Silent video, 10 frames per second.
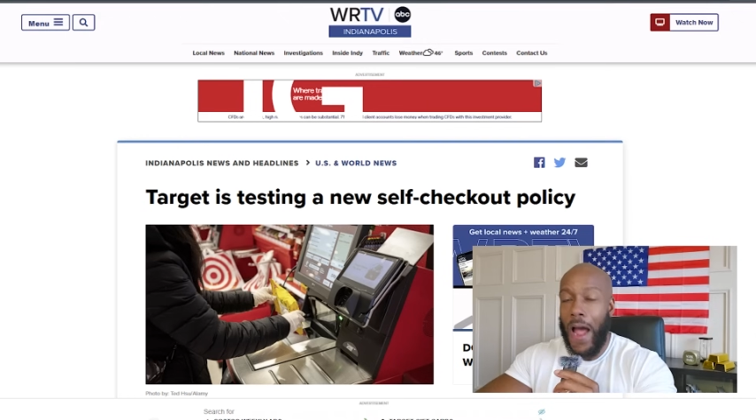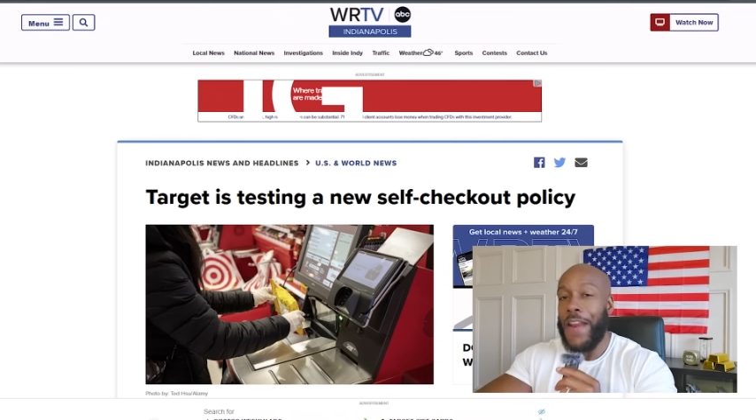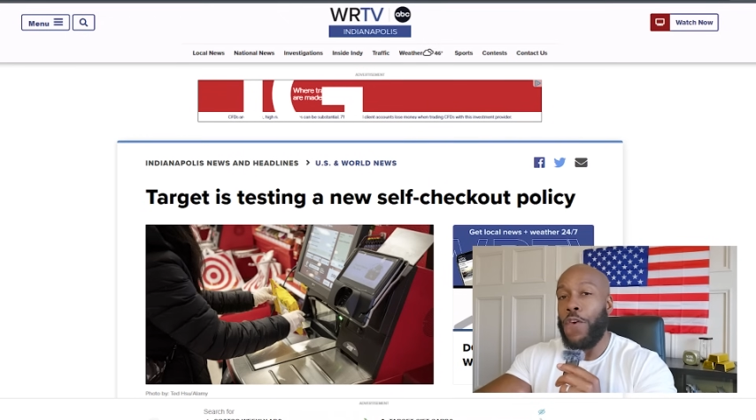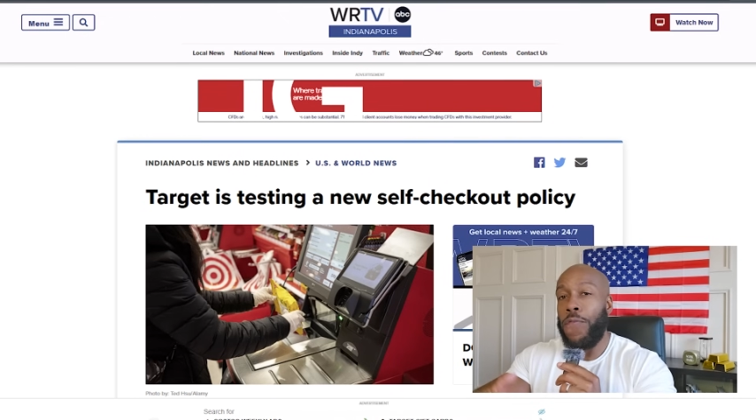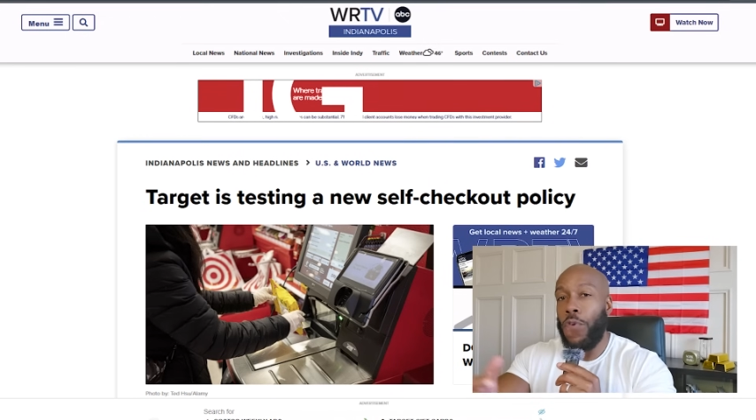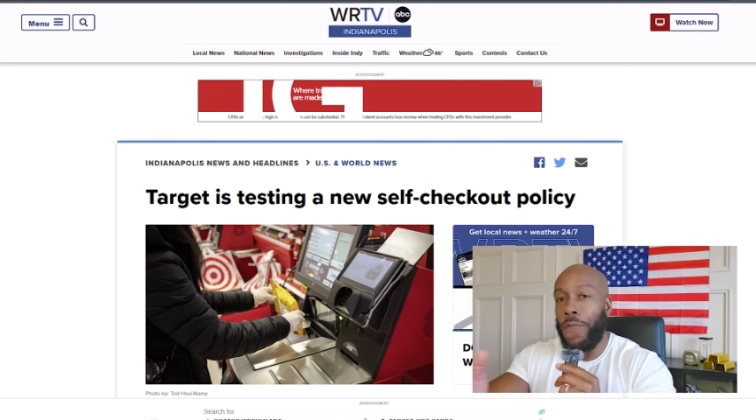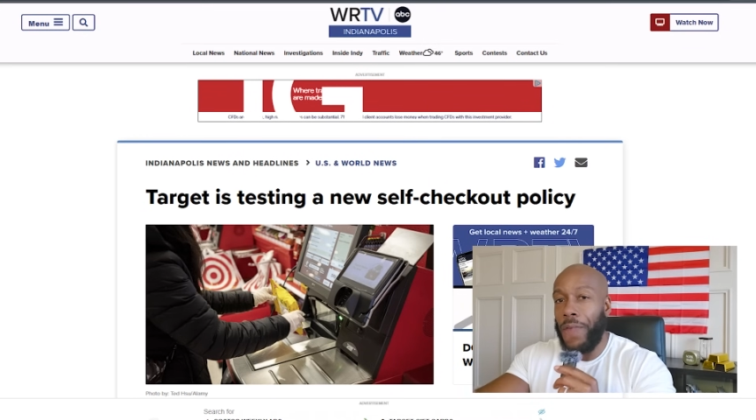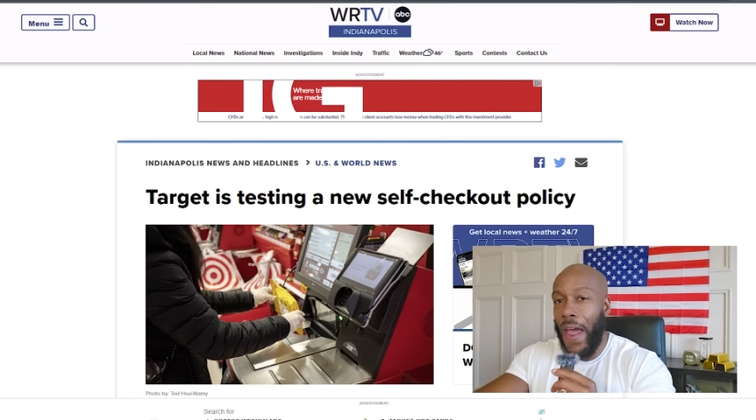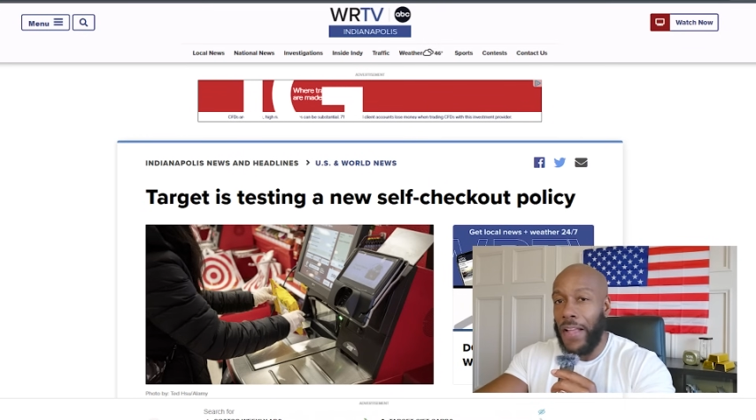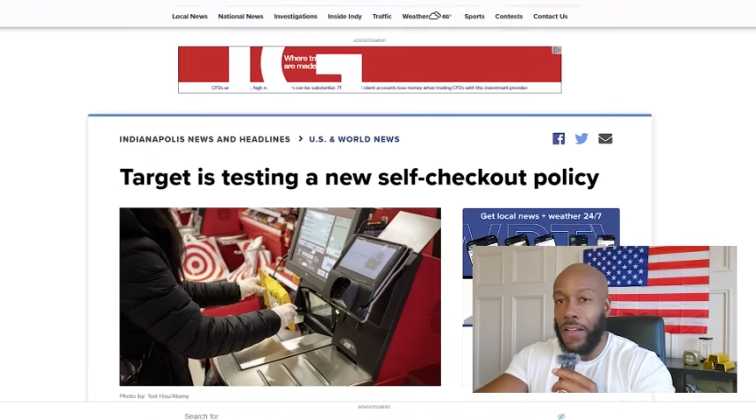I know for a
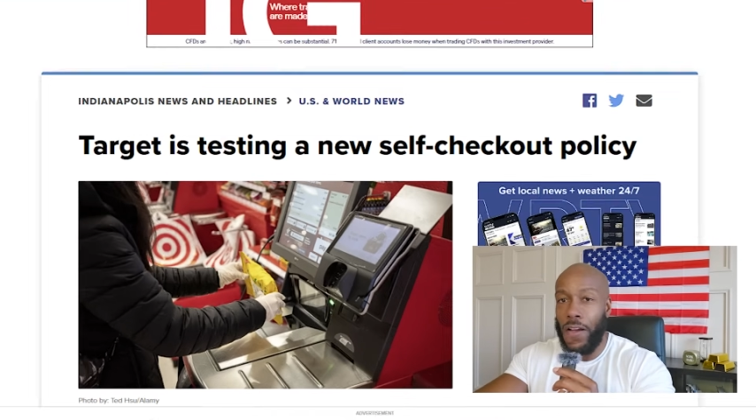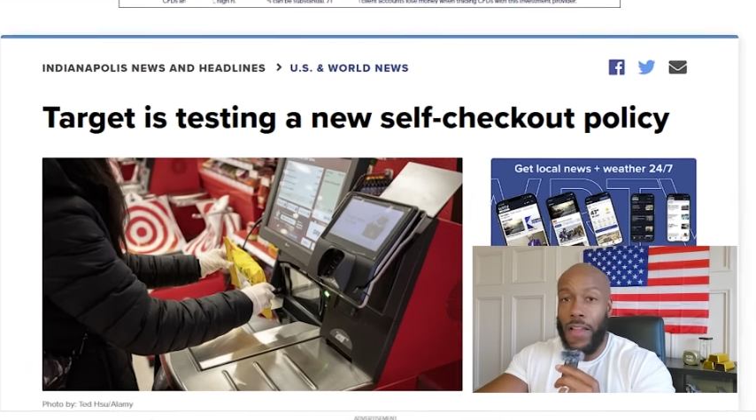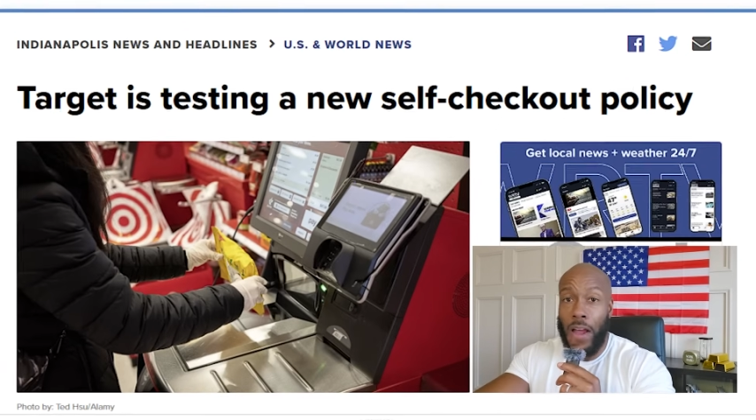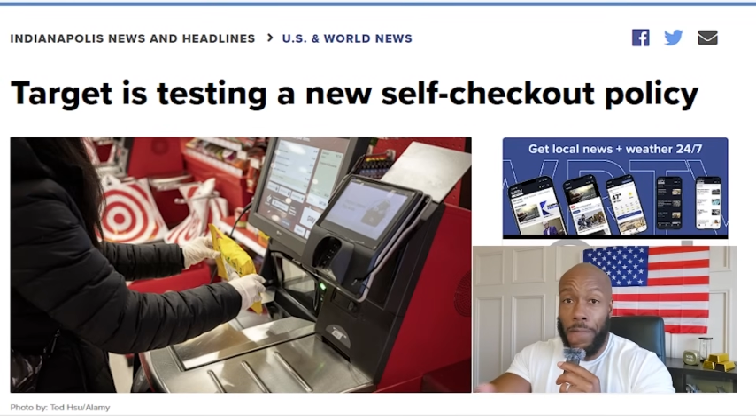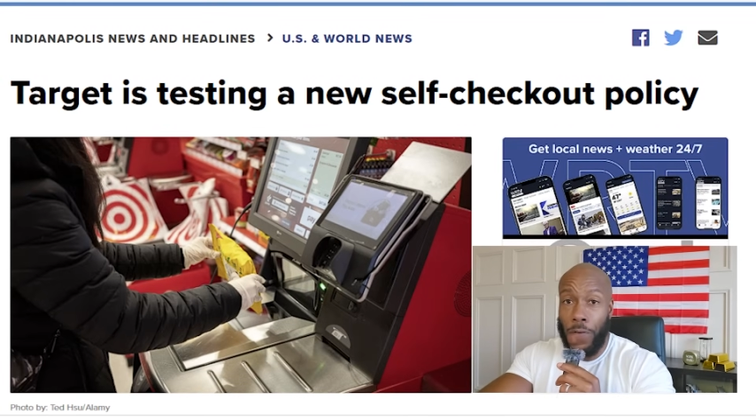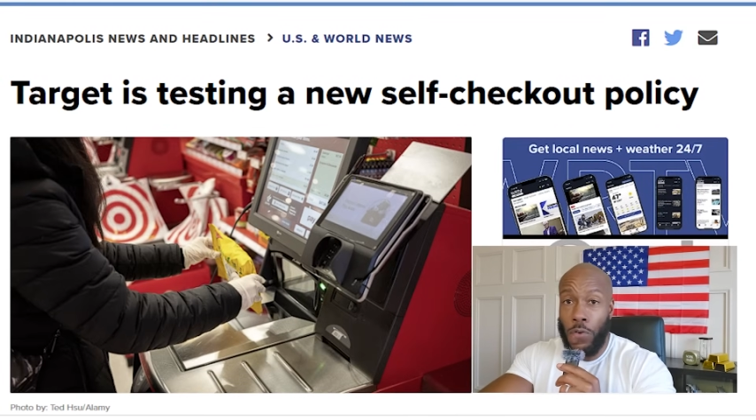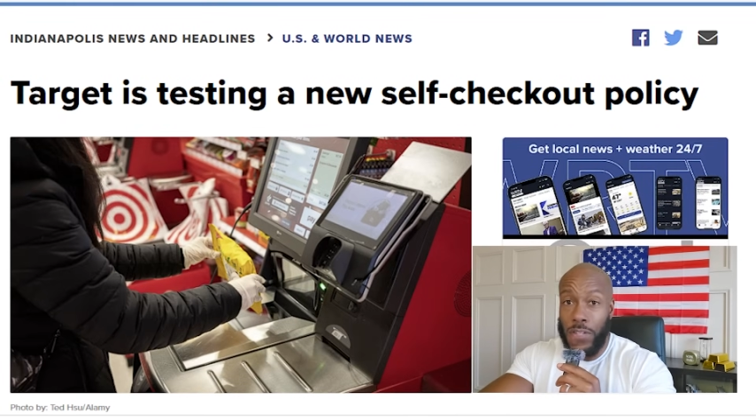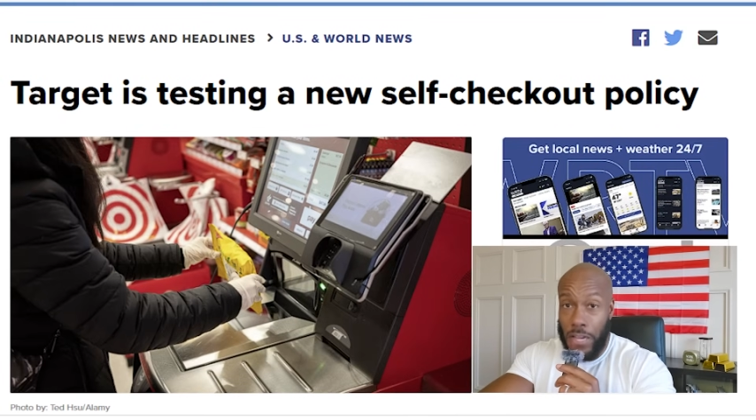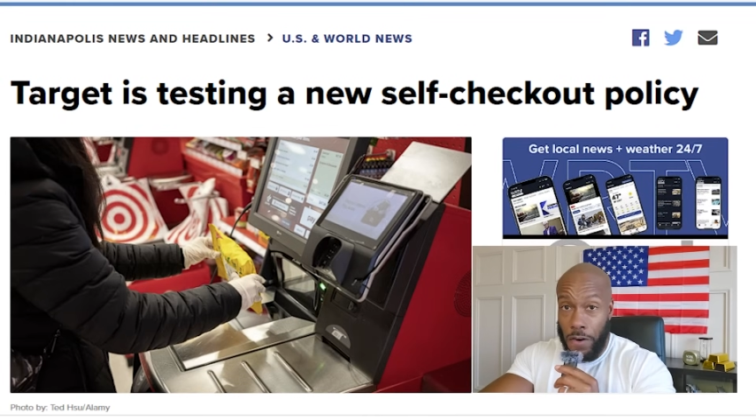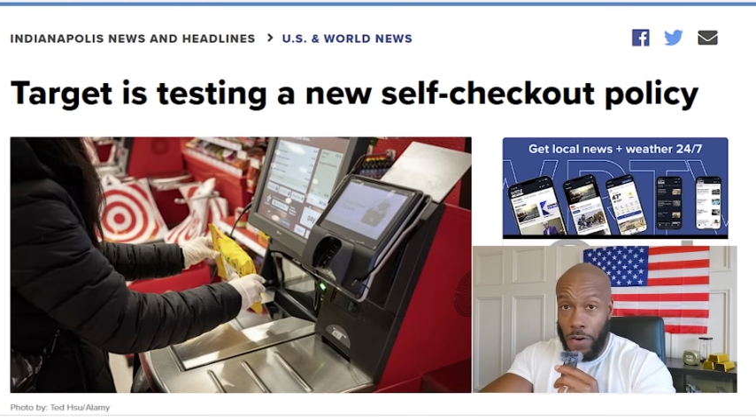fact that a lot of folks here